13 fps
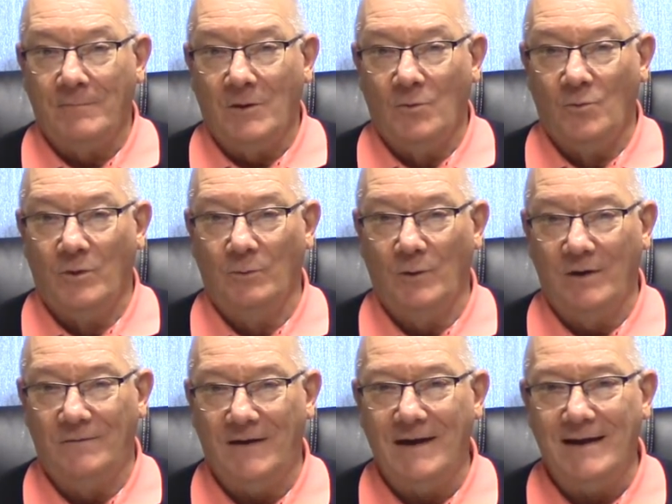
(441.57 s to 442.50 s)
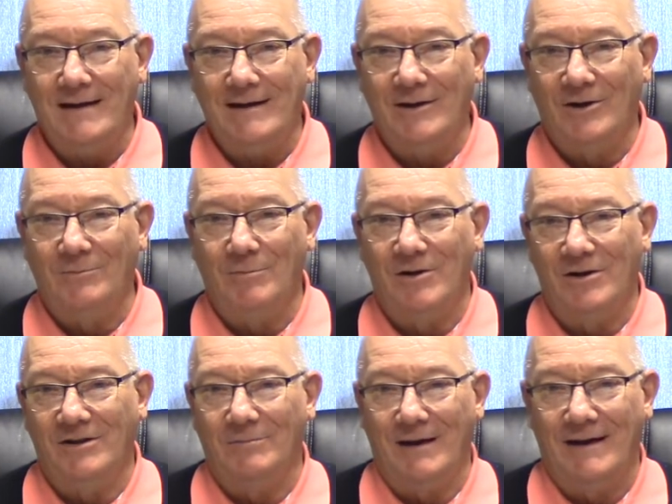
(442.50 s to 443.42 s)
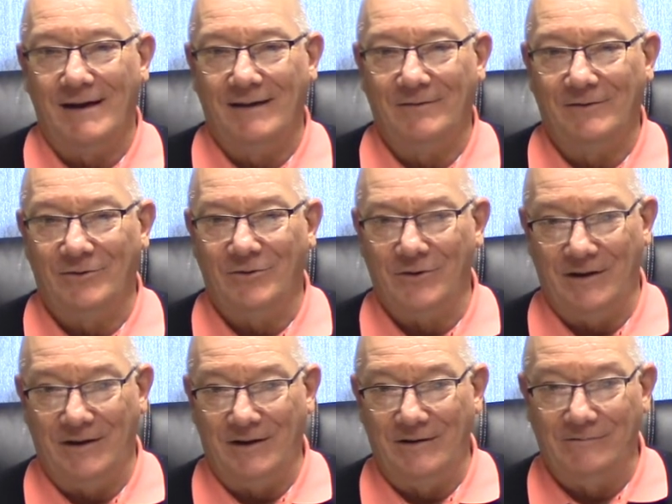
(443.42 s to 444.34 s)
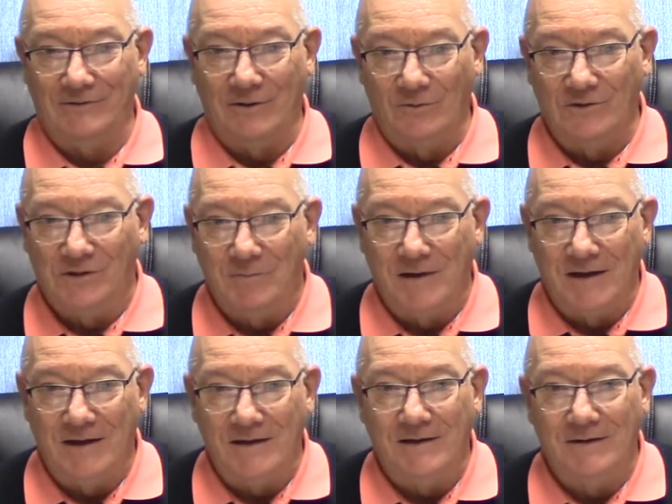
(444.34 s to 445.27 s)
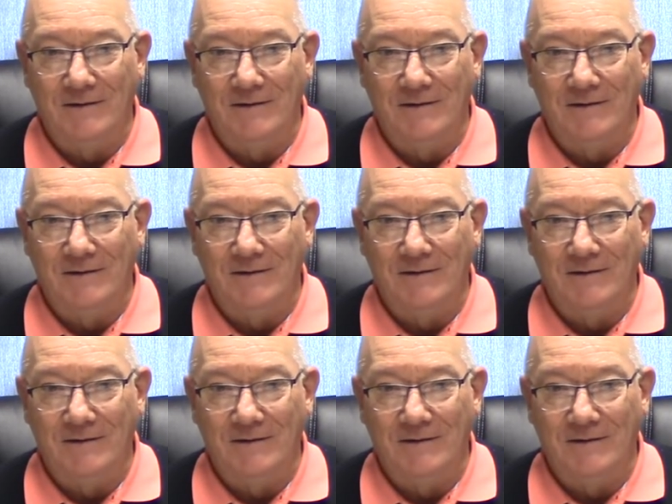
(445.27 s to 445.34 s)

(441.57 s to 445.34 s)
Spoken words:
When we find our ball behind the tree, so to speak,